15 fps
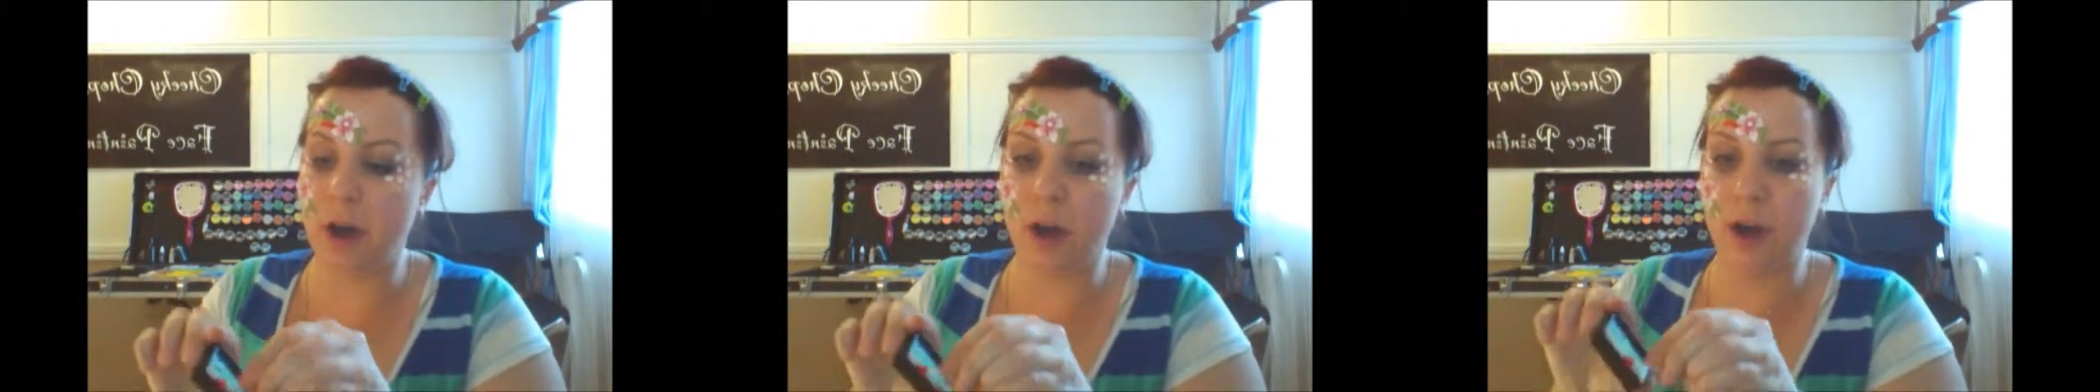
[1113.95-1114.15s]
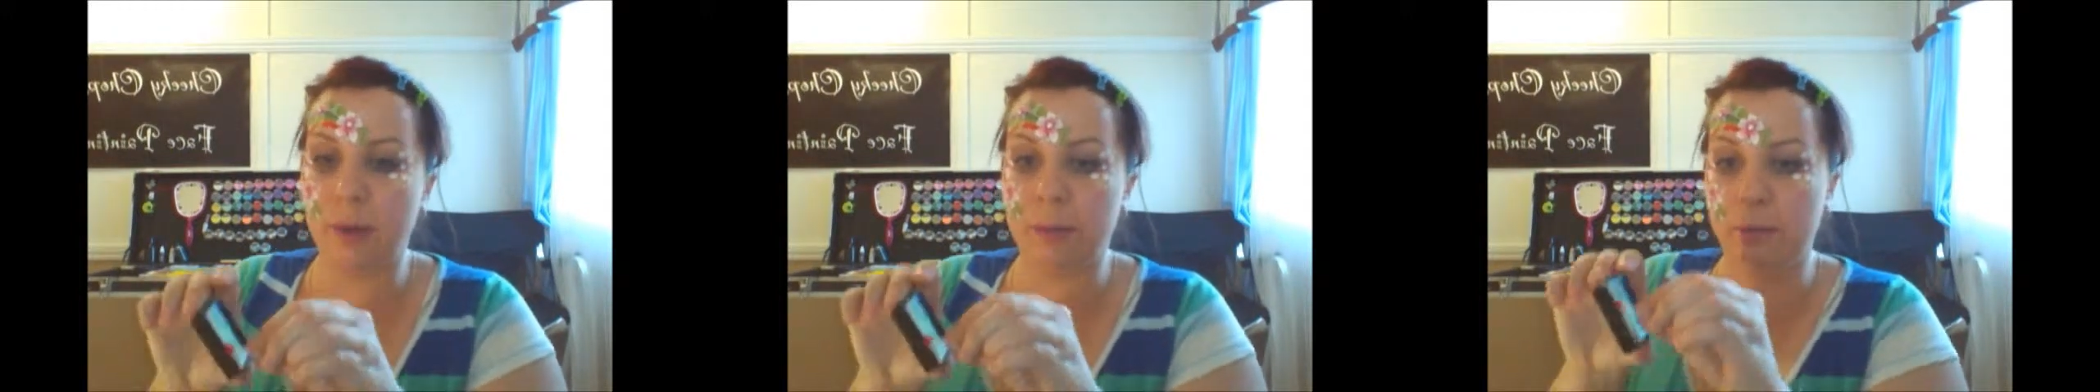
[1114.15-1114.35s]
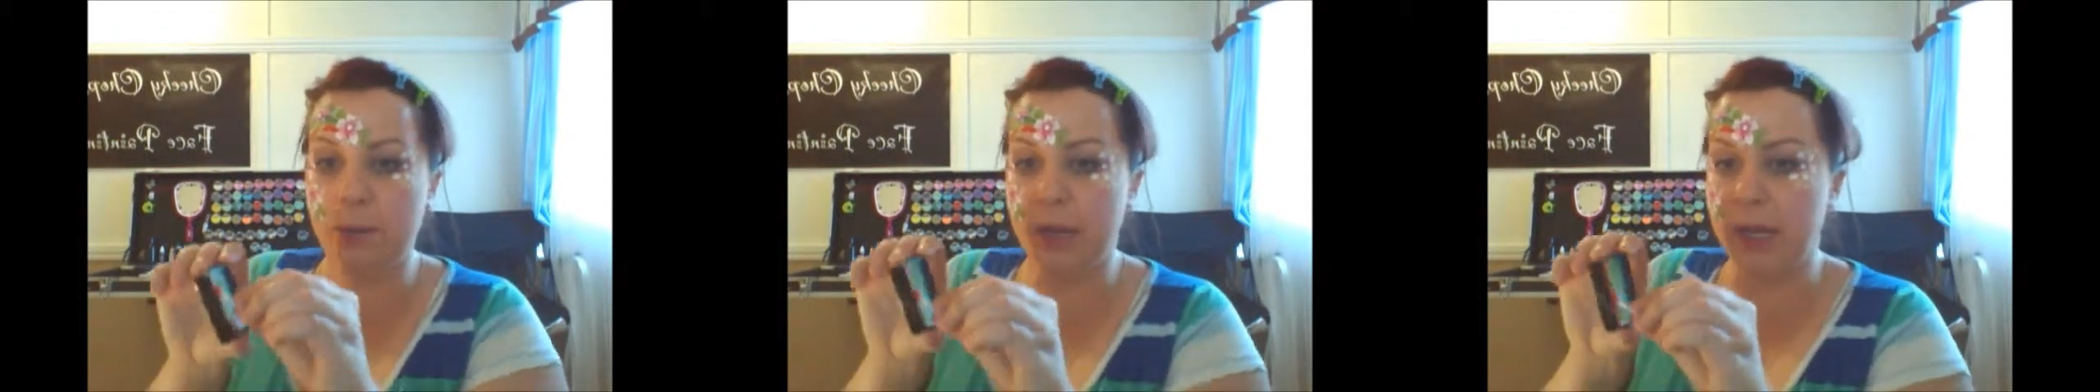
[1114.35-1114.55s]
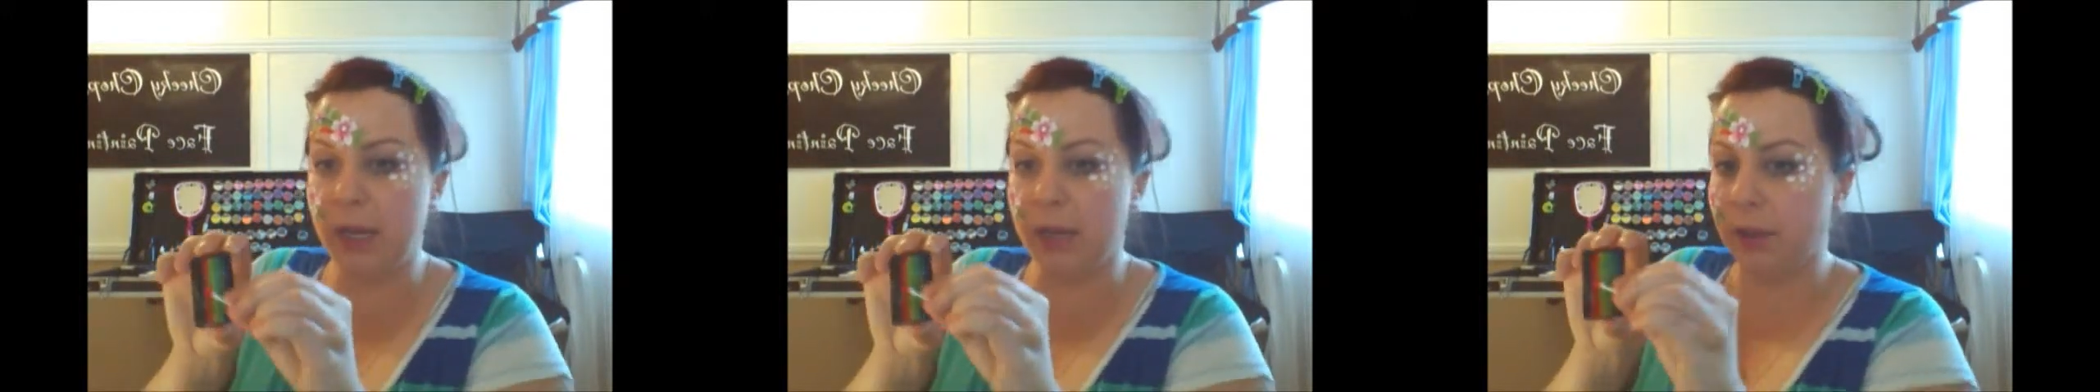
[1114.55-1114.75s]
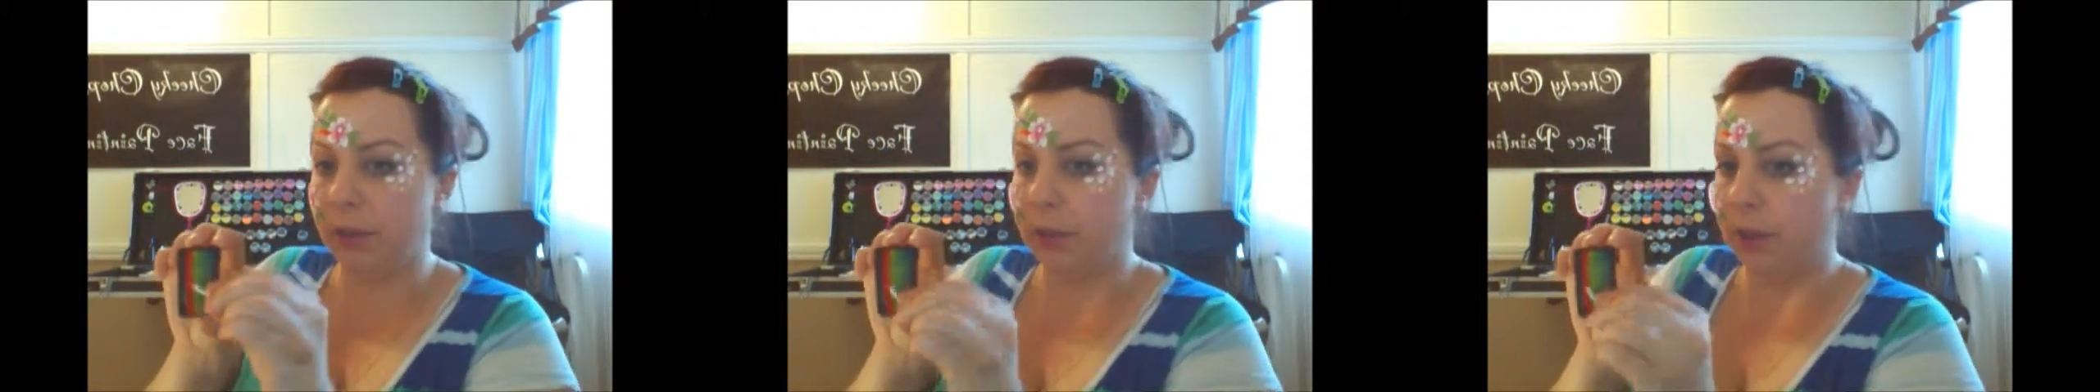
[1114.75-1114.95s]
I'm
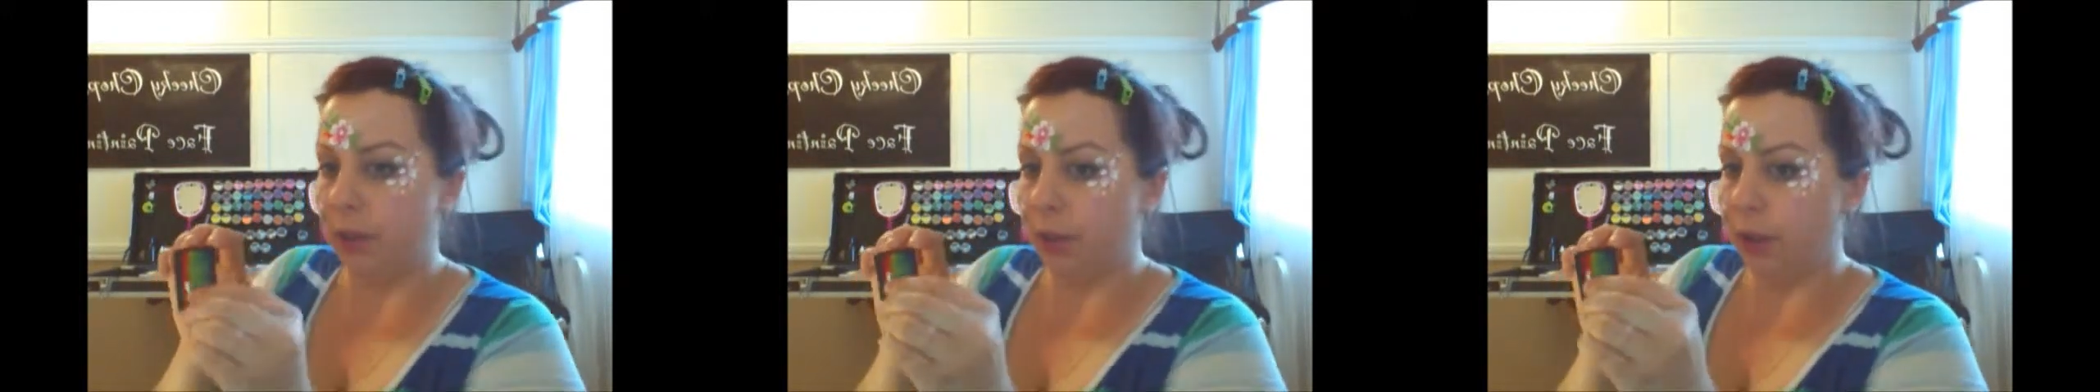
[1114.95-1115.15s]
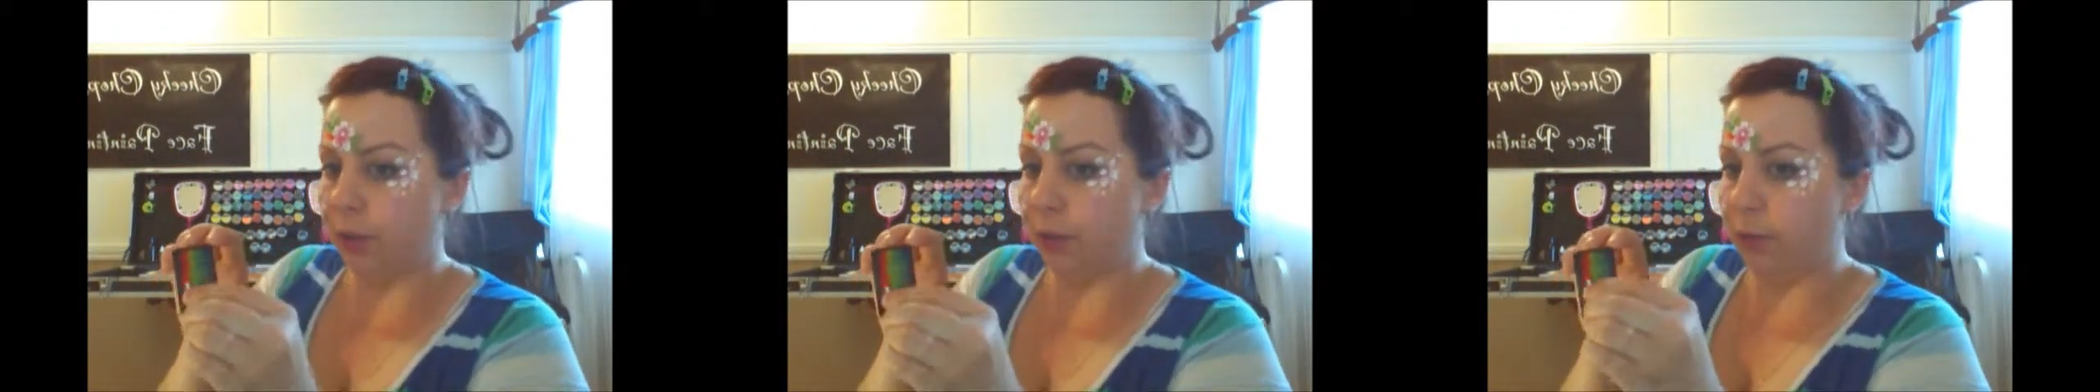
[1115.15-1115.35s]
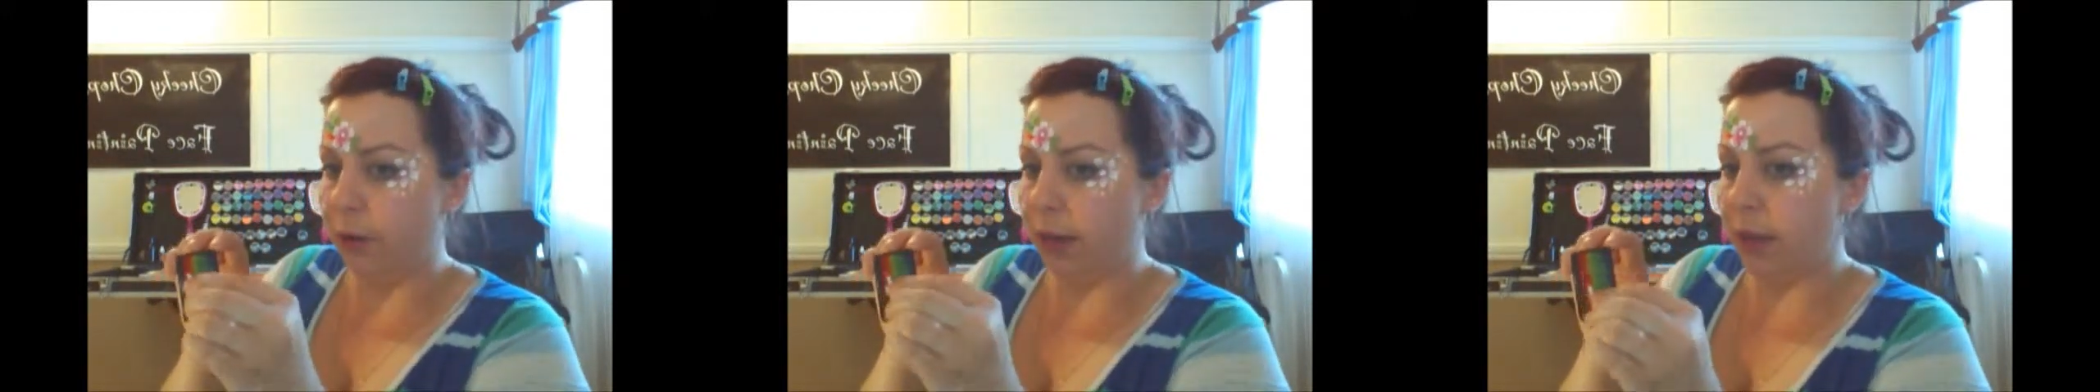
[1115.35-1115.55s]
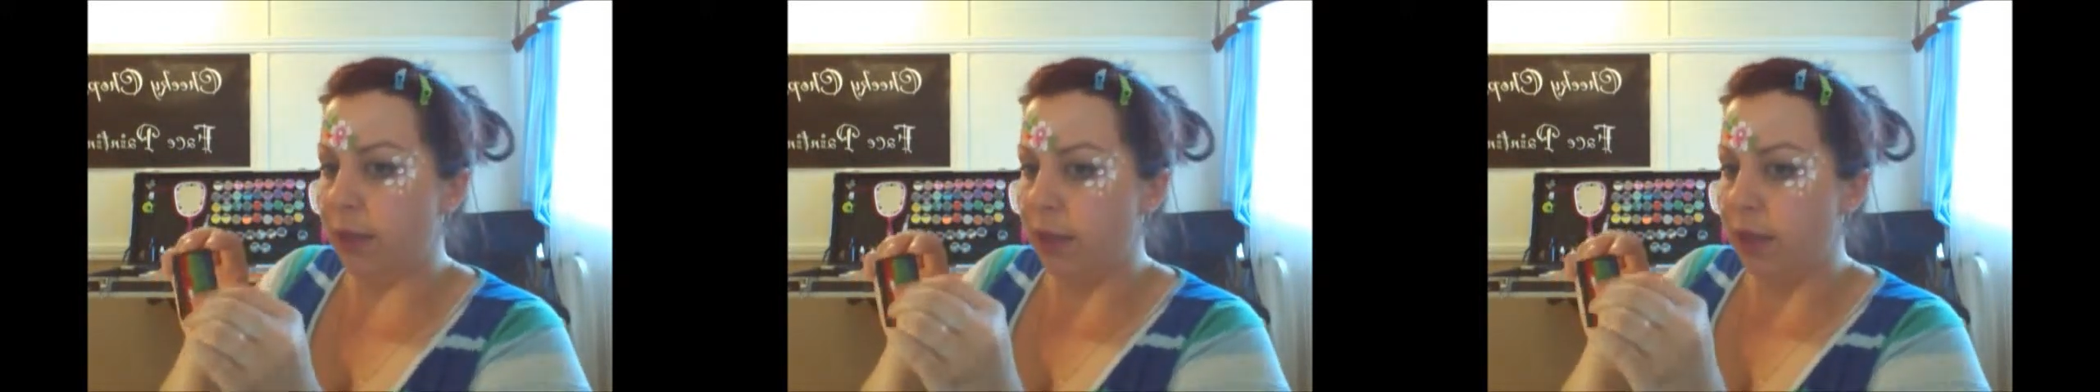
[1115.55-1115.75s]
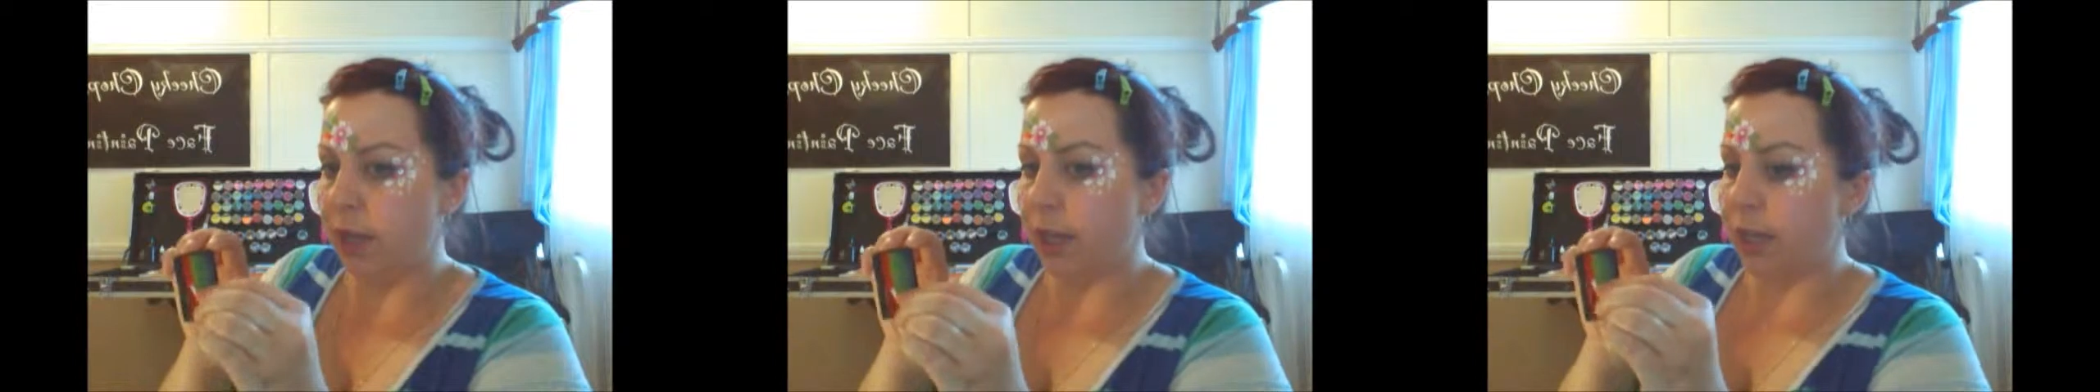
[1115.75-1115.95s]
picking the
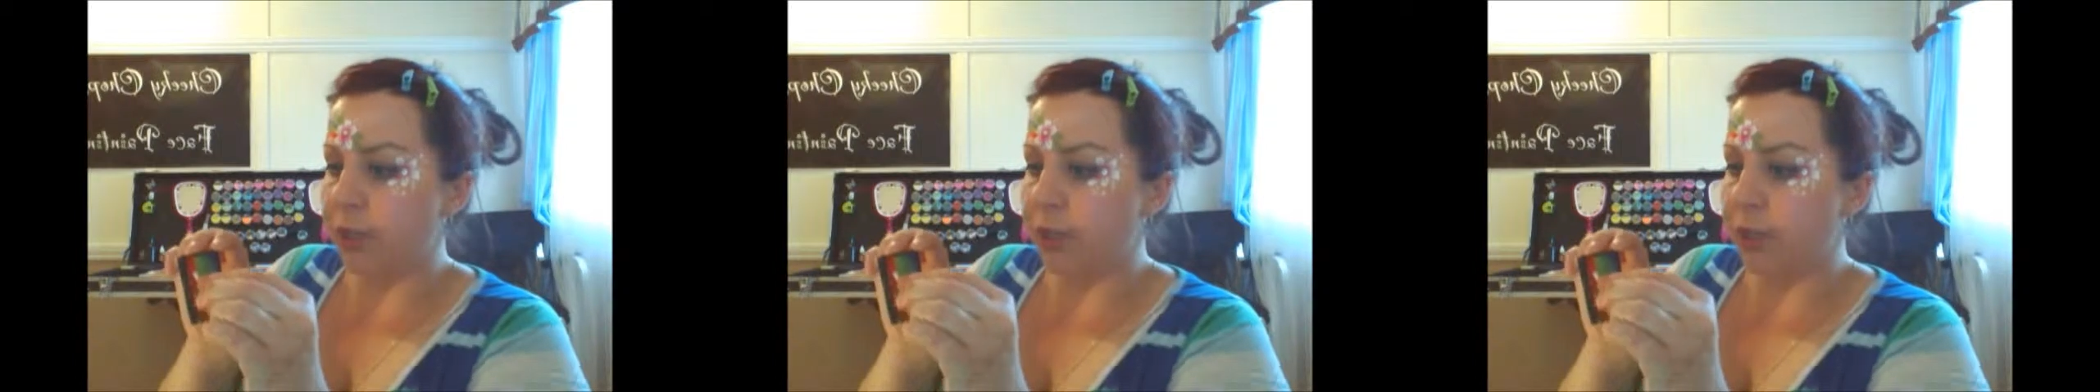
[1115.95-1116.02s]
red.